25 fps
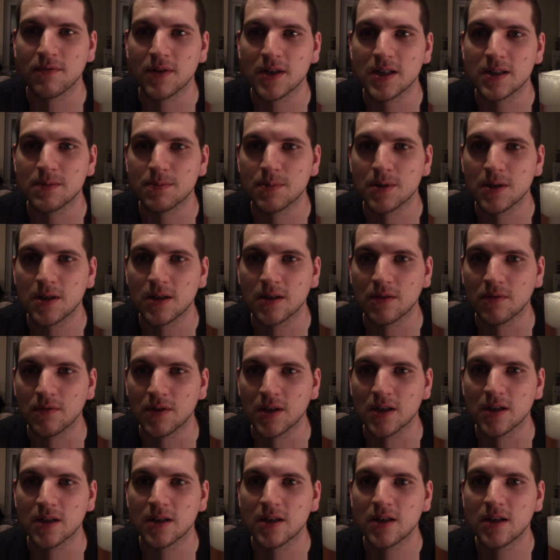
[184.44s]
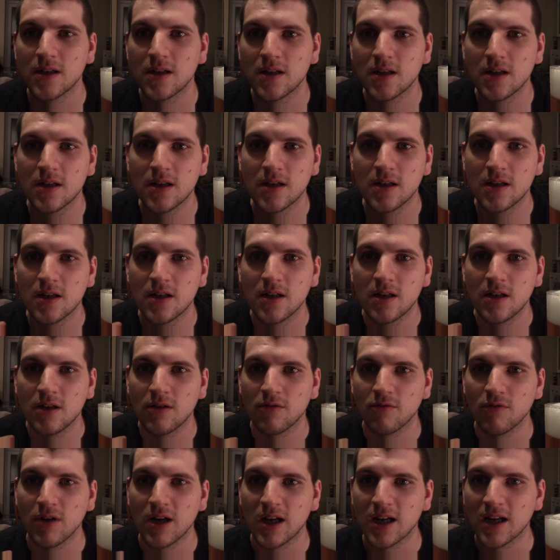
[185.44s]
Facebook of you.
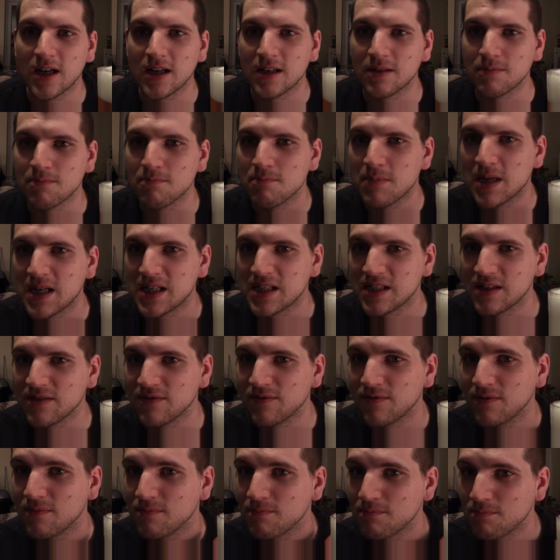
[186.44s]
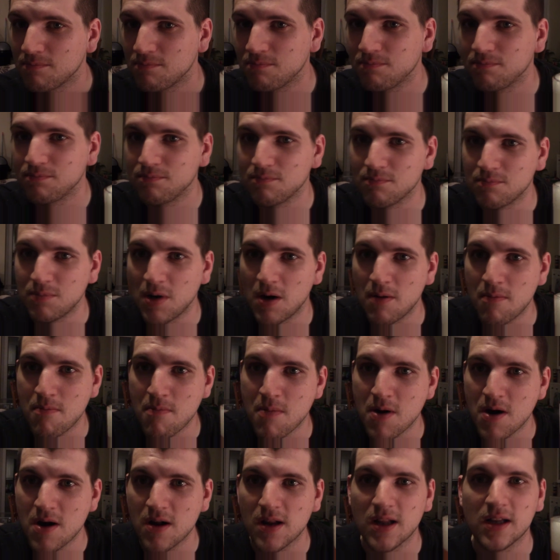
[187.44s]
Ray had a massive Bob
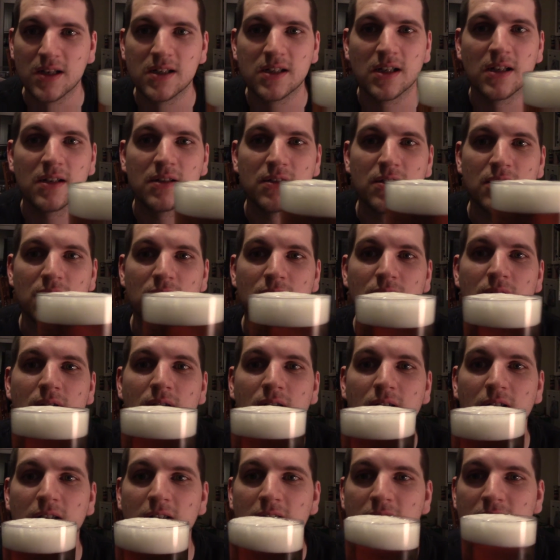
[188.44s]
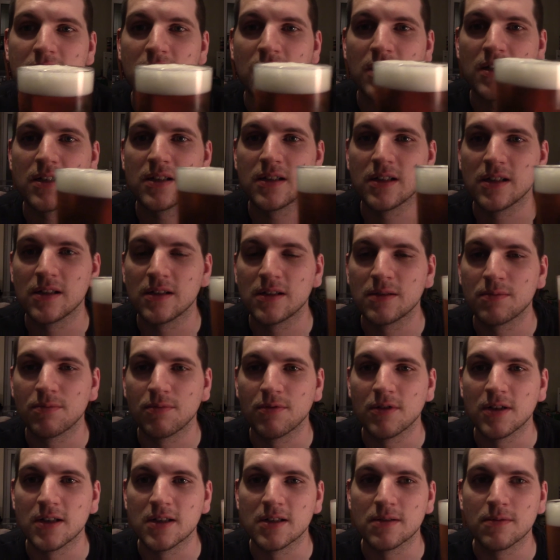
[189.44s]
Marley tattoo on his chest. It looks
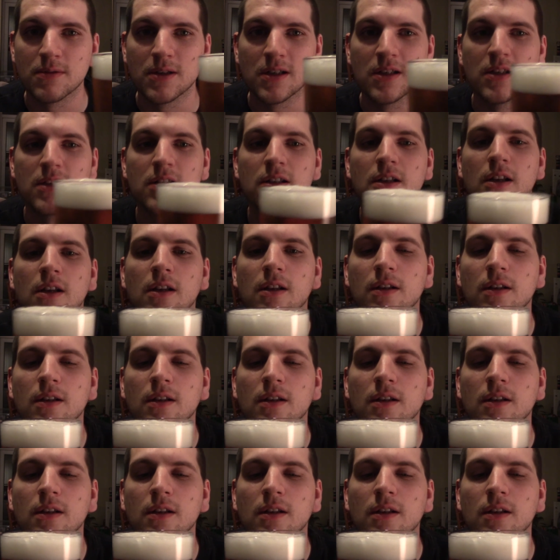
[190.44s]
pretty sweet.